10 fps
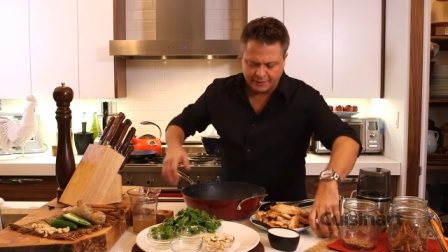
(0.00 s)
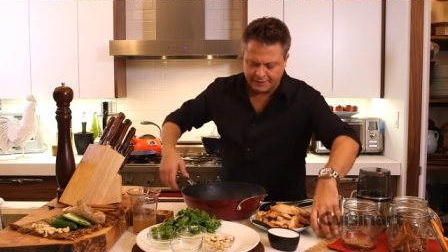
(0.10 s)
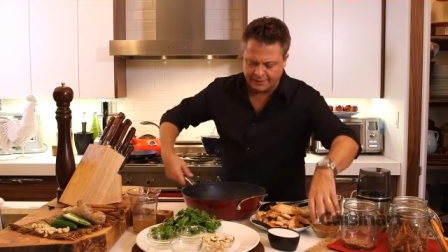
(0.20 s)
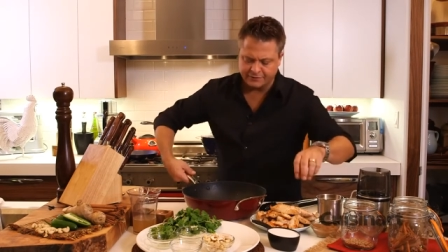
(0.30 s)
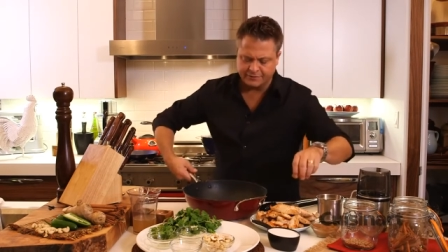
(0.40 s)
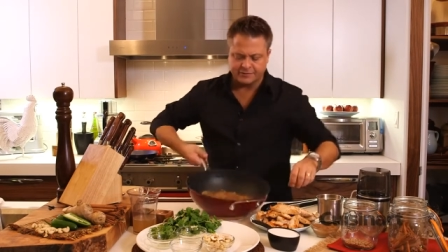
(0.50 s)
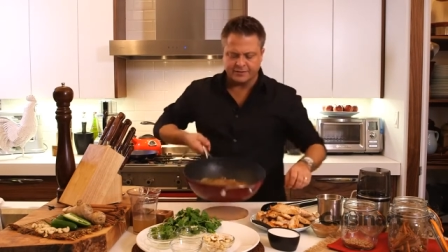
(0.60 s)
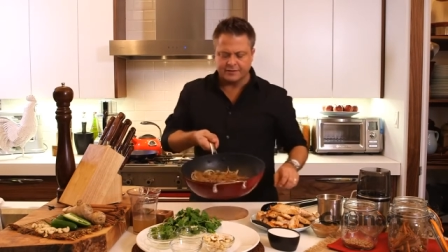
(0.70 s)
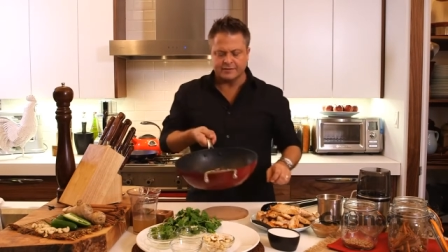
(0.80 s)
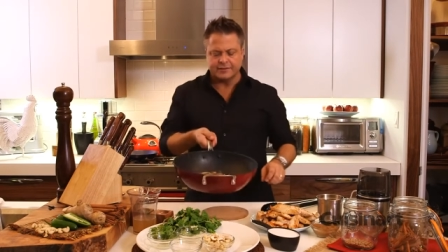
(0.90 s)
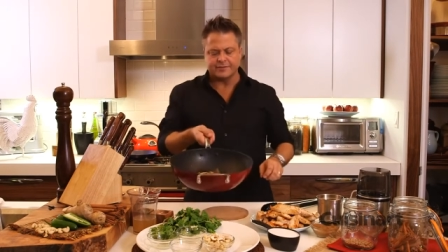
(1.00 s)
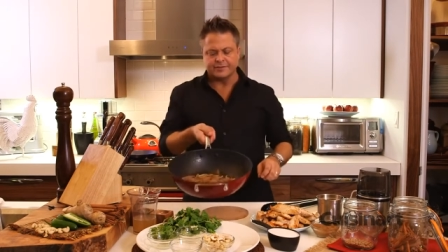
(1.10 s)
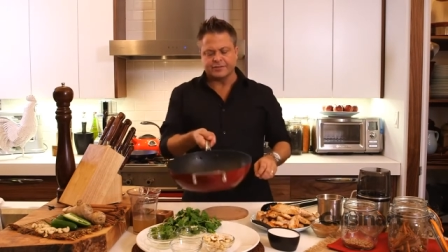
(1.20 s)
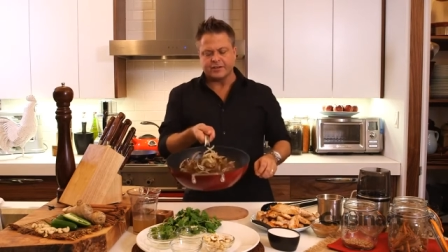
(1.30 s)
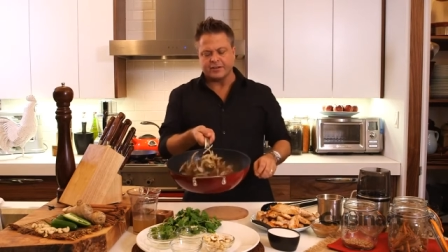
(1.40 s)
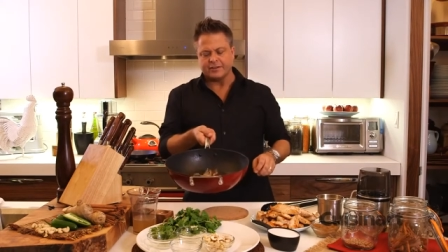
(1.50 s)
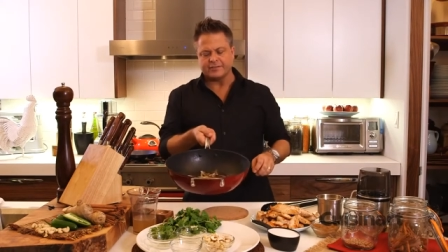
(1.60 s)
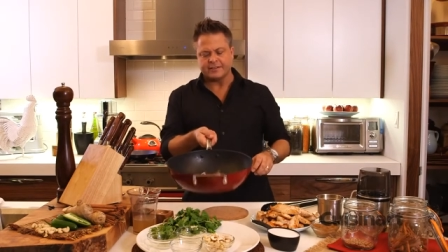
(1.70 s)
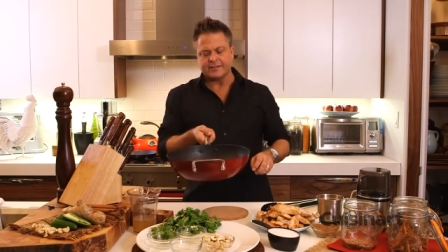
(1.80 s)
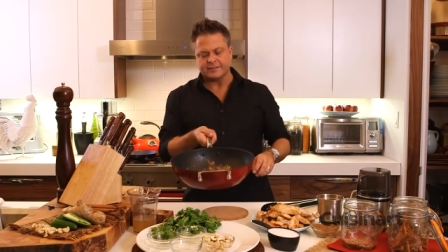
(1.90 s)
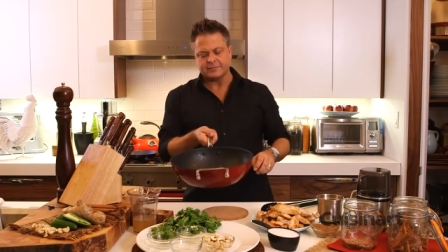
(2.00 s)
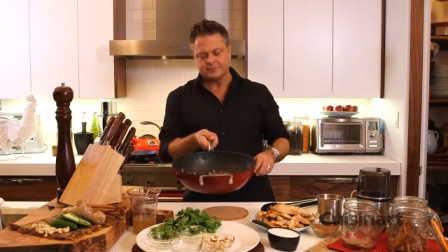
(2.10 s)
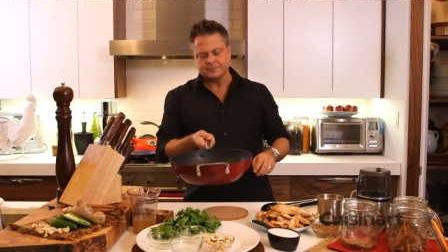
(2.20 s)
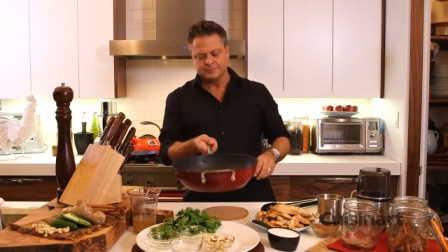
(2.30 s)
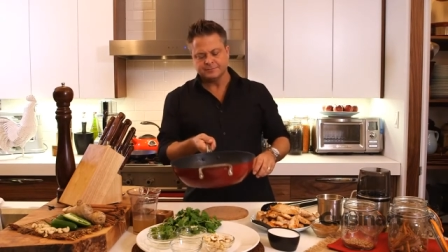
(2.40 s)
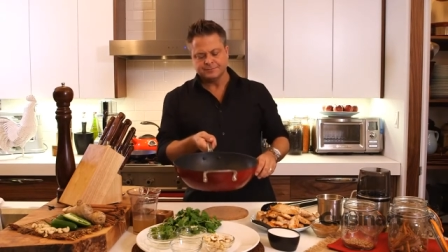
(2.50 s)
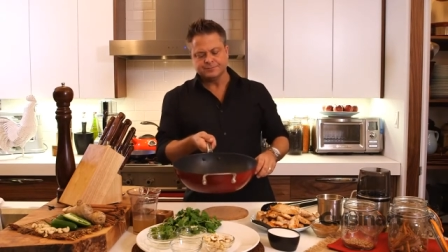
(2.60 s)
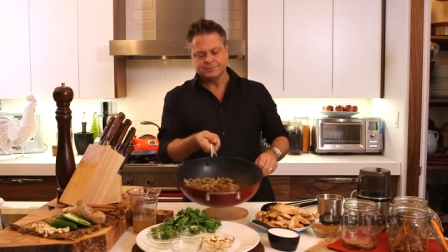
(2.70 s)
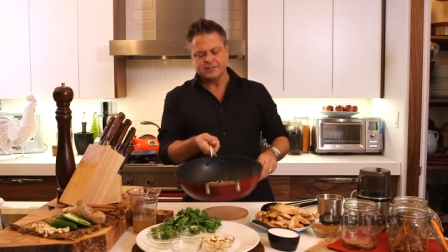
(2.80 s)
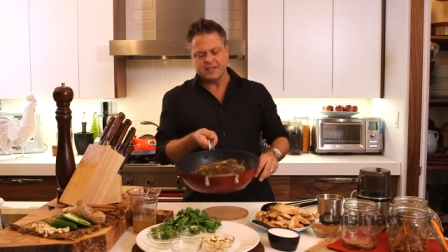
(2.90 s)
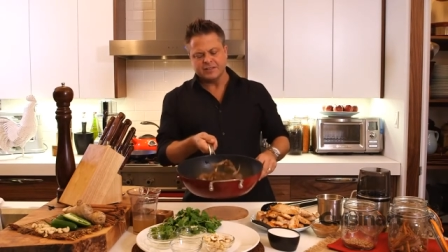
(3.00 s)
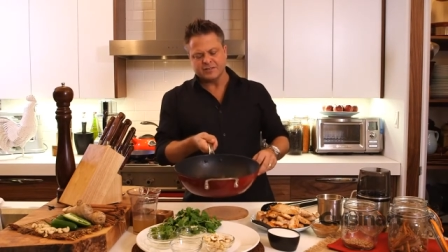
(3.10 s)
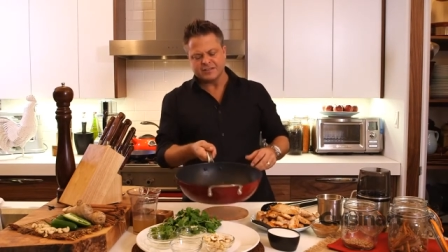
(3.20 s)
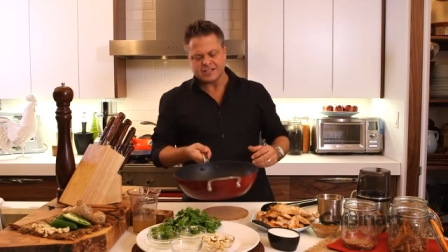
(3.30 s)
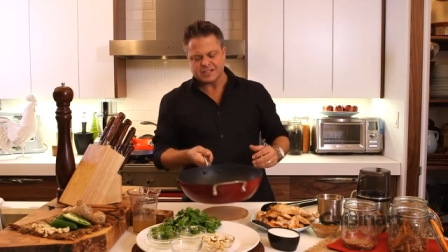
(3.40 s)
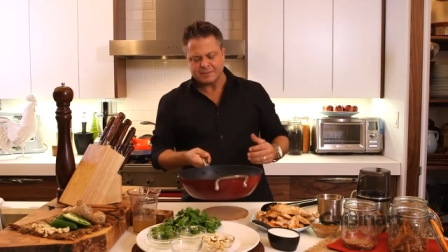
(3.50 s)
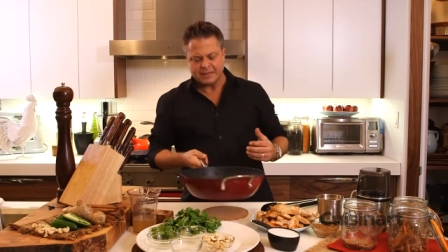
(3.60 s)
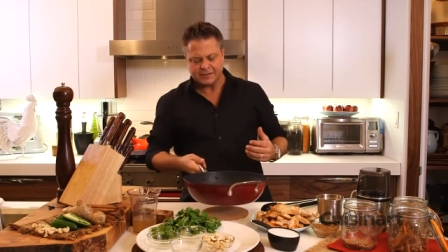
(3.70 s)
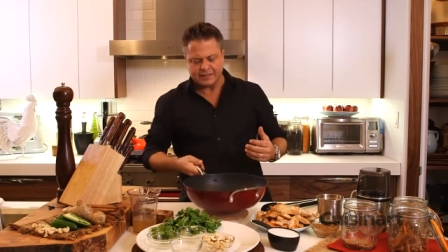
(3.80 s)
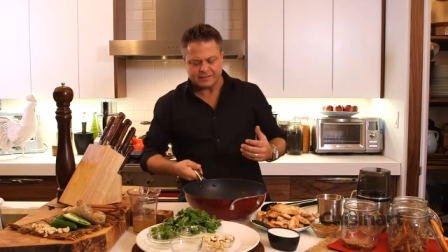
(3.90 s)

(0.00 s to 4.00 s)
And just a, another toss there and you can smell it.